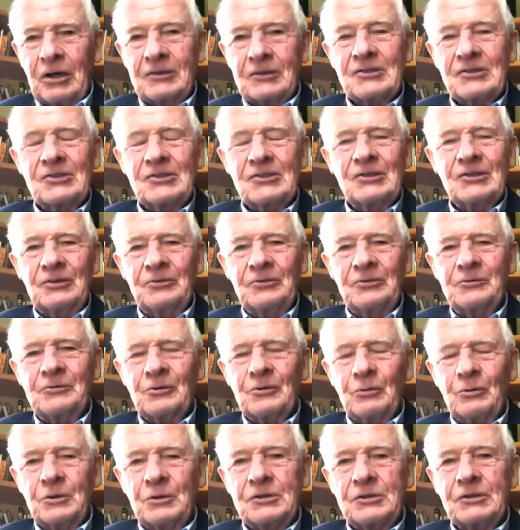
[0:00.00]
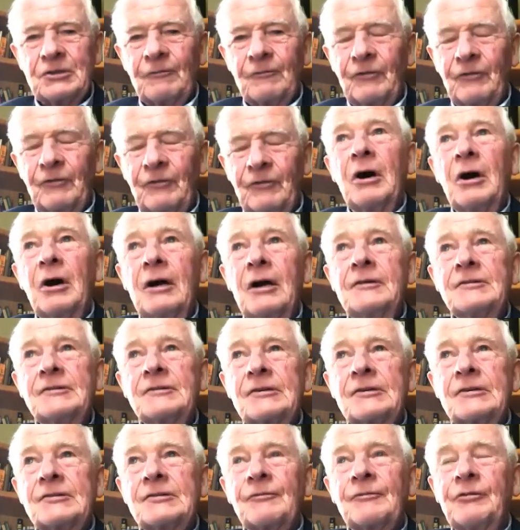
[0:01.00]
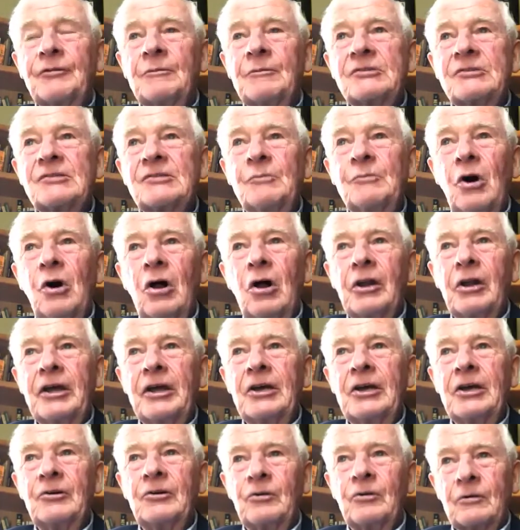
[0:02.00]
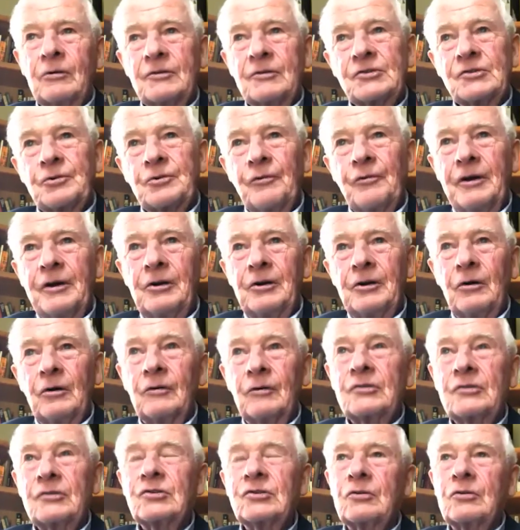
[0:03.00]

And, you know, it reminds us from small acorns, great oaks grow.